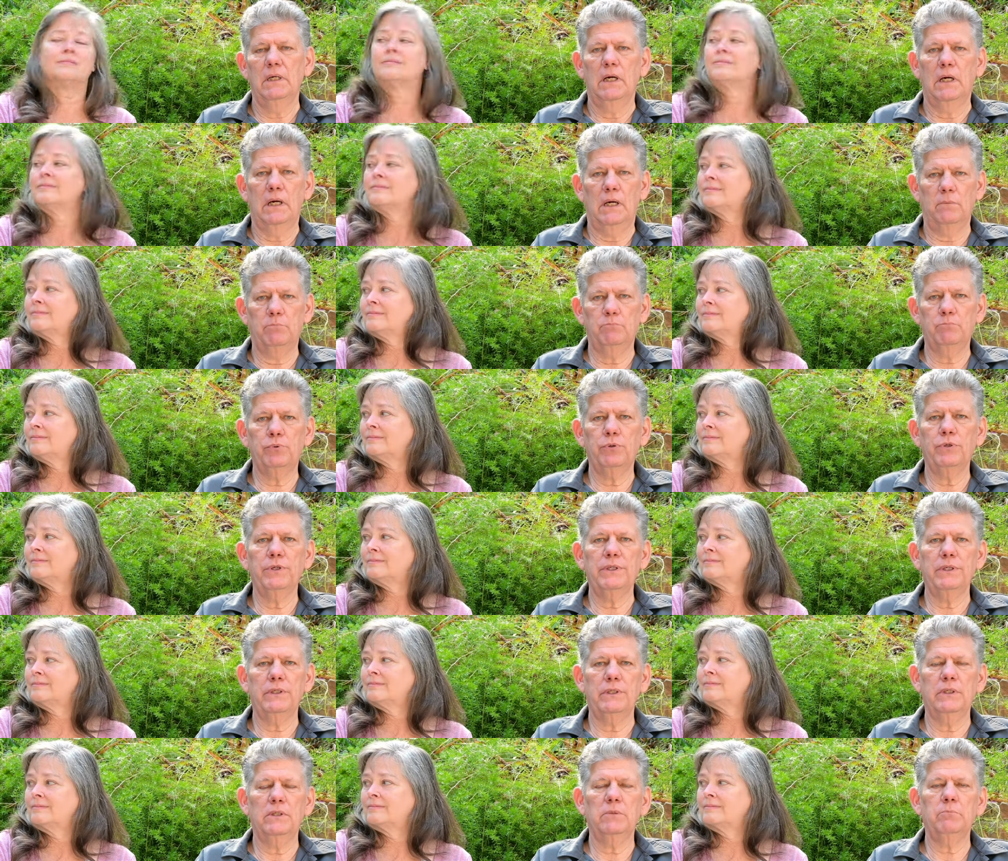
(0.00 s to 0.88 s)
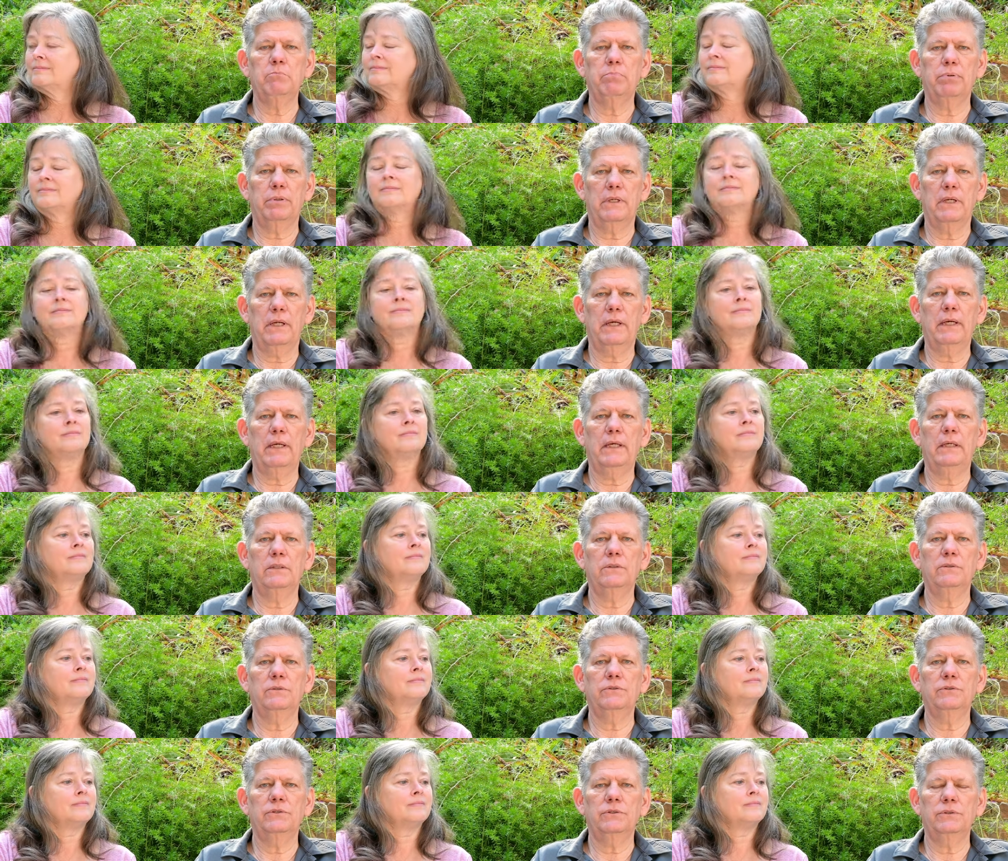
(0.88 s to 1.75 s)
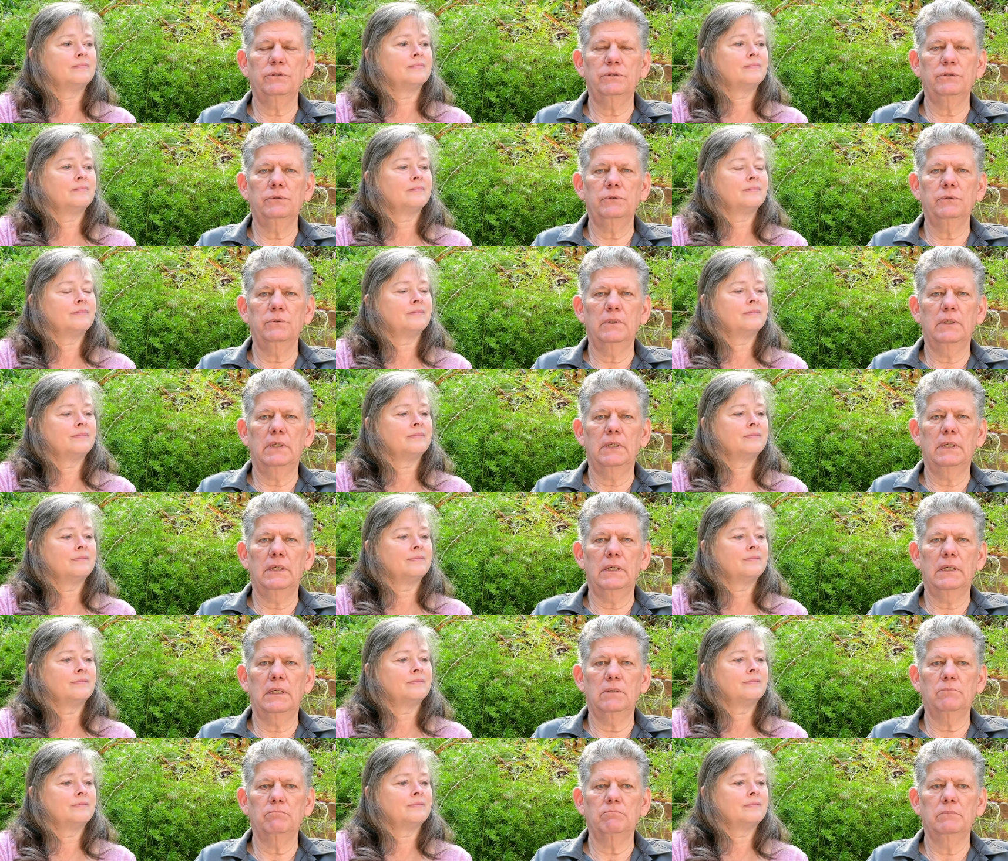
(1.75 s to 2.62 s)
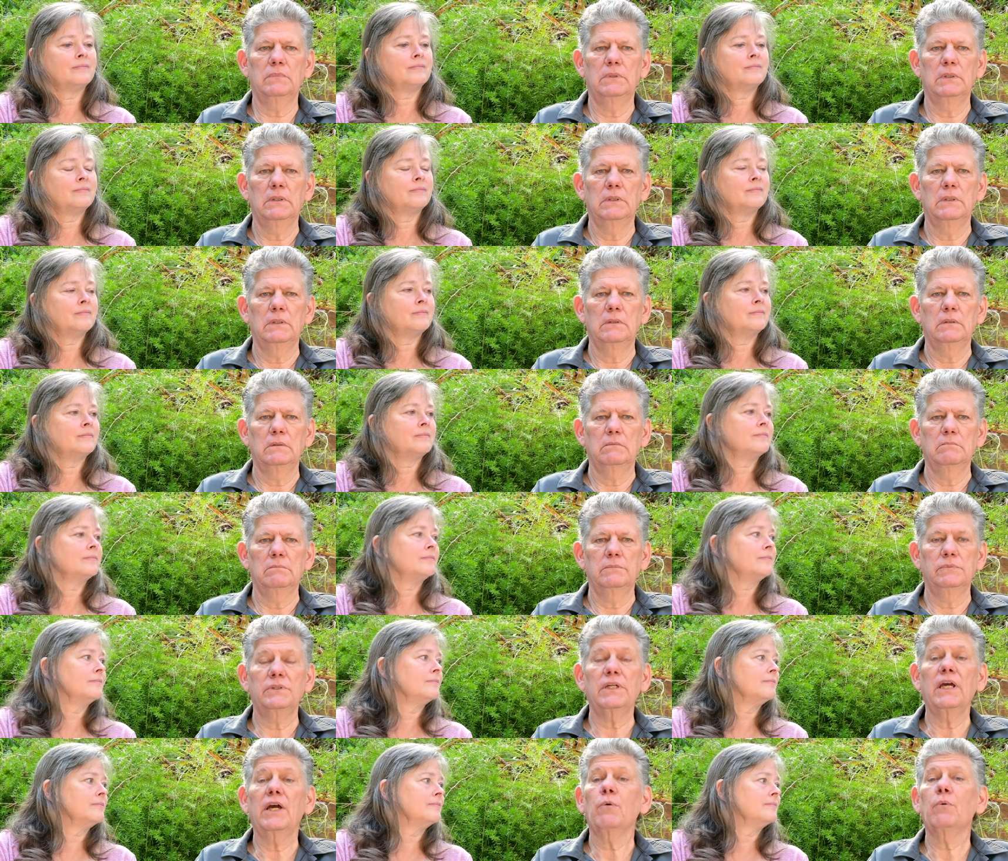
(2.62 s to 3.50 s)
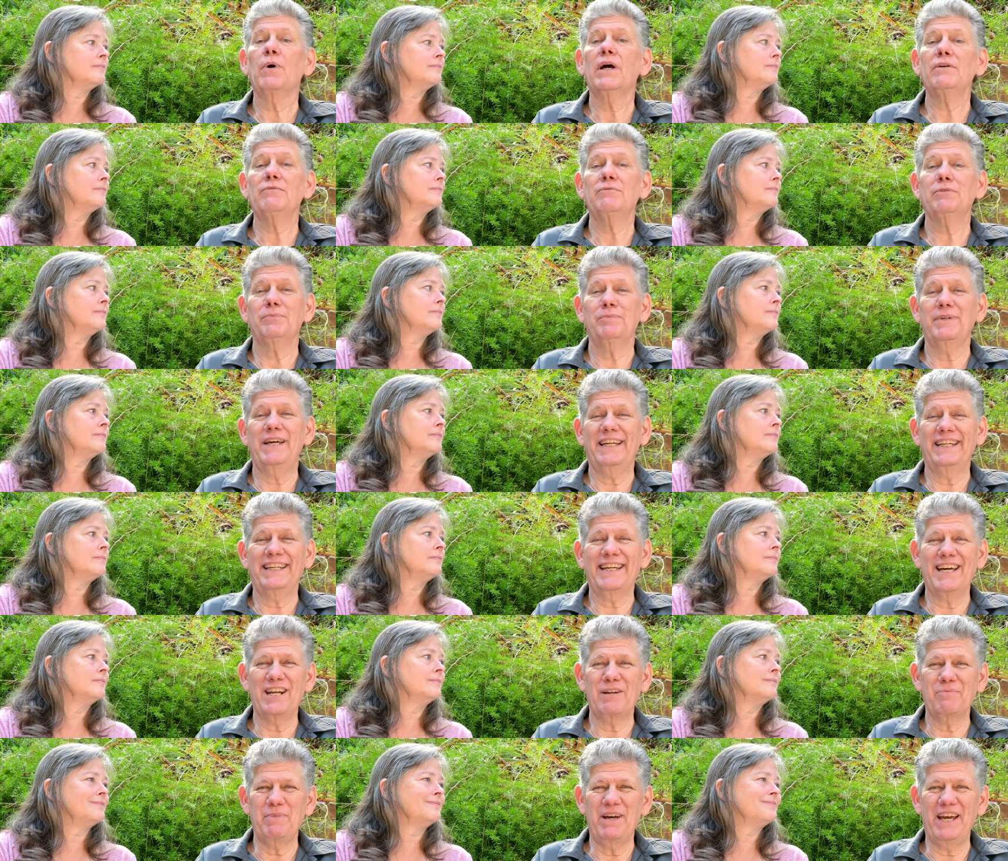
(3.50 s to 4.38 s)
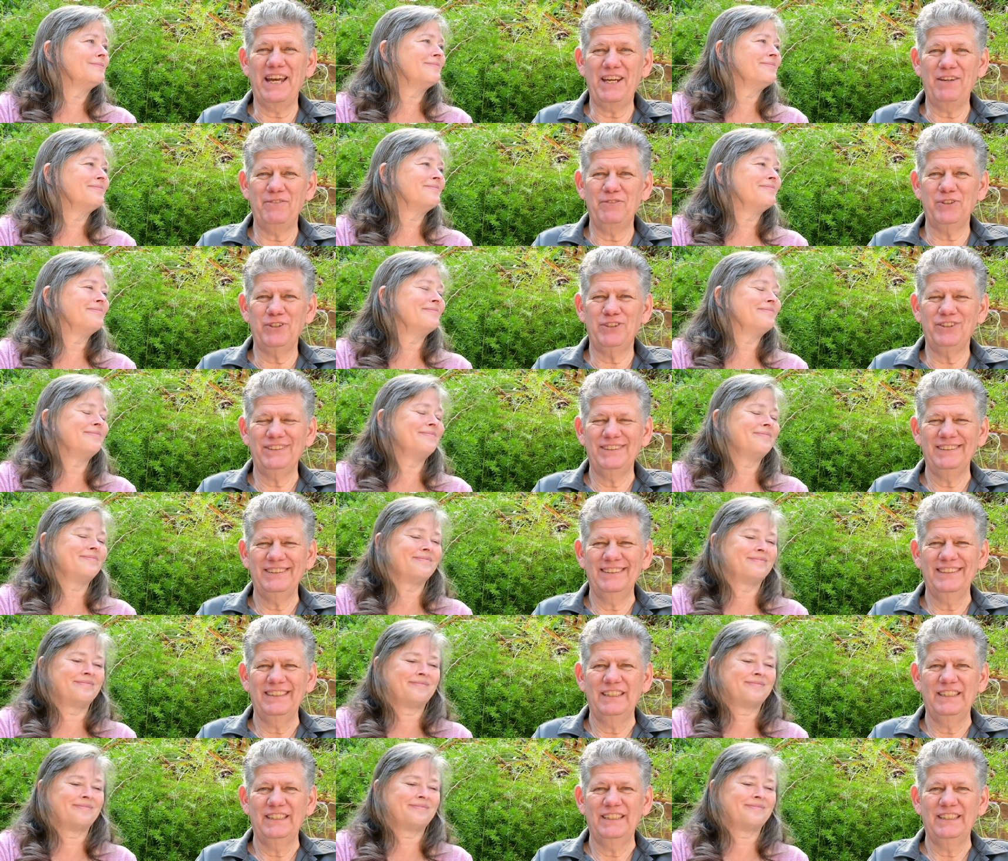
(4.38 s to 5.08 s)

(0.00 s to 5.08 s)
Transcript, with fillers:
Speaker 1: a pretty good plan to um, stay away from that kind of behavior.